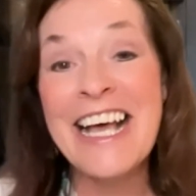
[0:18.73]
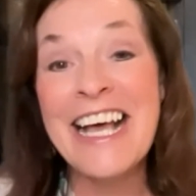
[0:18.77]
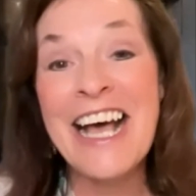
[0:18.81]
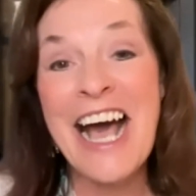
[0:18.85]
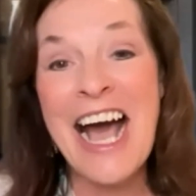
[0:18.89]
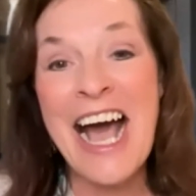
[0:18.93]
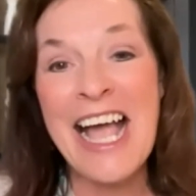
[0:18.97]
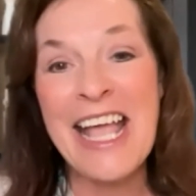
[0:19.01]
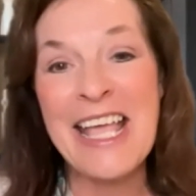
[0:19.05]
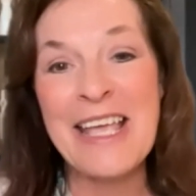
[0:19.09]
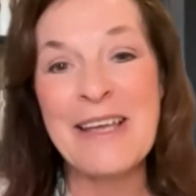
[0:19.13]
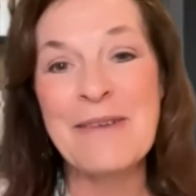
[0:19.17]

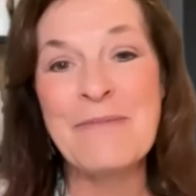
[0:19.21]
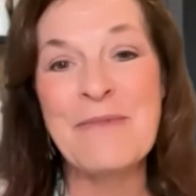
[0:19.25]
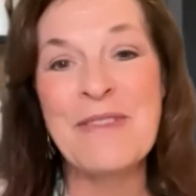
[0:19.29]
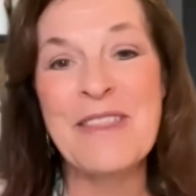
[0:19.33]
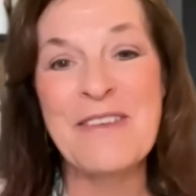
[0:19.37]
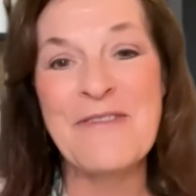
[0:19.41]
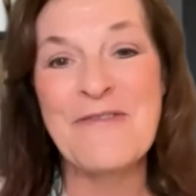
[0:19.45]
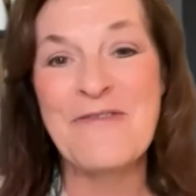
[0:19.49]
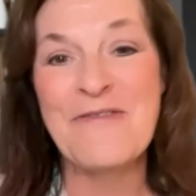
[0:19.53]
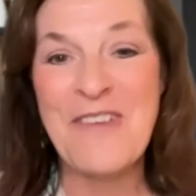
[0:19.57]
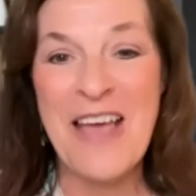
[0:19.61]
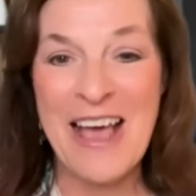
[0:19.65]
I am
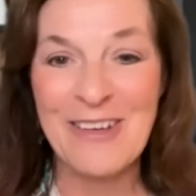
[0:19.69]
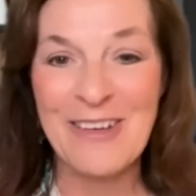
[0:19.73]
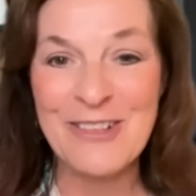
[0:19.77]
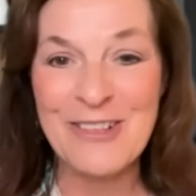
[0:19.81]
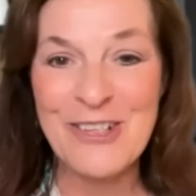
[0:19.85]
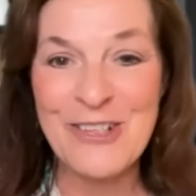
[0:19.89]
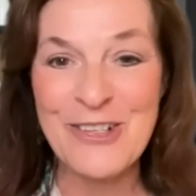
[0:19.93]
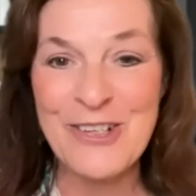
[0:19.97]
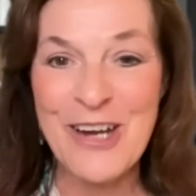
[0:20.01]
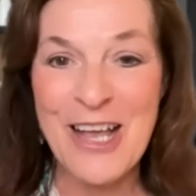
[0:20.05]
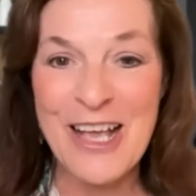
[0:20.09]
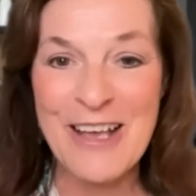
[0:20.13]
the
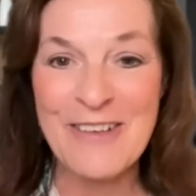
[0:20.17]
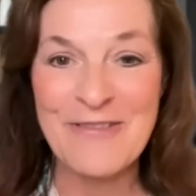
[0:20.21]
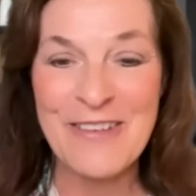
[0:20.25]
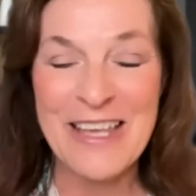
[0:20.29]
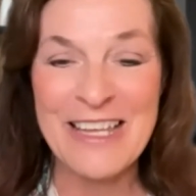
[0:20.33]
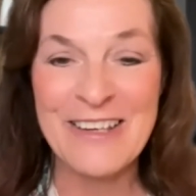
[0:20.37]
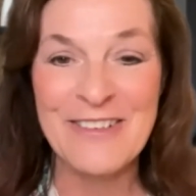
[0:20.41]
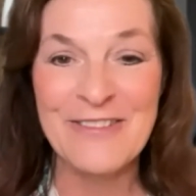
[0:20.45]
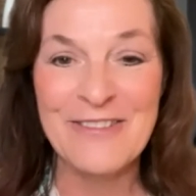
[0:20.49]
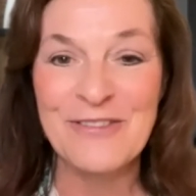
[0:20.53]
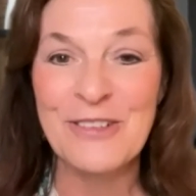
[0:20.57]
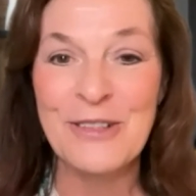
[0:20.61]
founder of
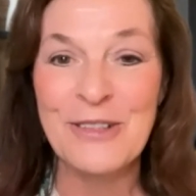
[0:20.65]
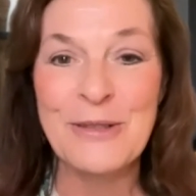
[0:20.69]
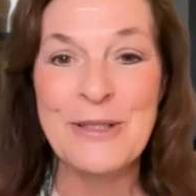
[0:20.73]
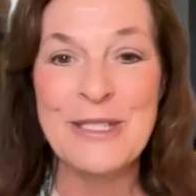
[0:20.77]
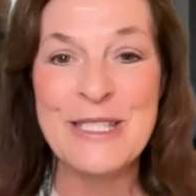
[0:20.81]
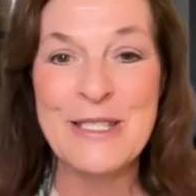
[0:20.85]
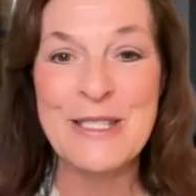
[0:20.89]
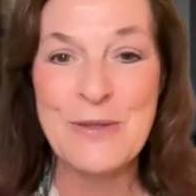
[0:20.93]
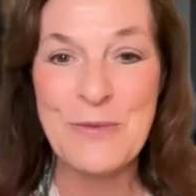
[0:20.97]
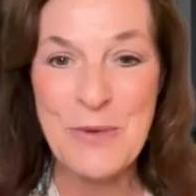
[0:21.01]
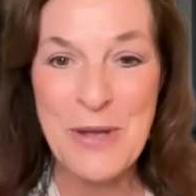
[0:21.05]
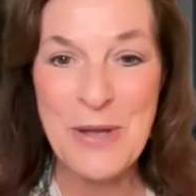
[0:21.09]

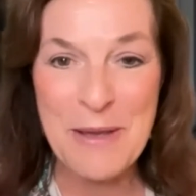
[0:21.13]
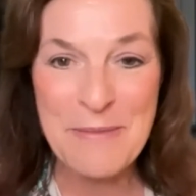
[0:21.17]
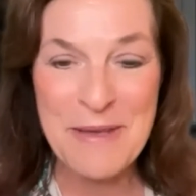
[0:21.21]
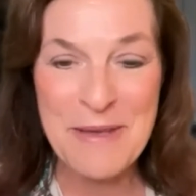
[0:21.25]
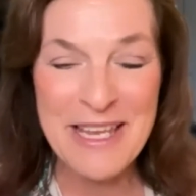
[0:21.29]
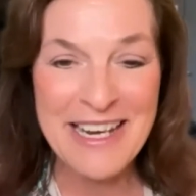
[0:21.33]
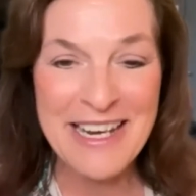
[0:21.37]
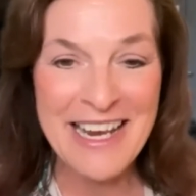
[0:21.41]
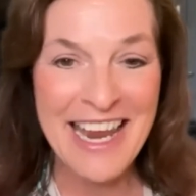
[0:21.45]
Influence Women,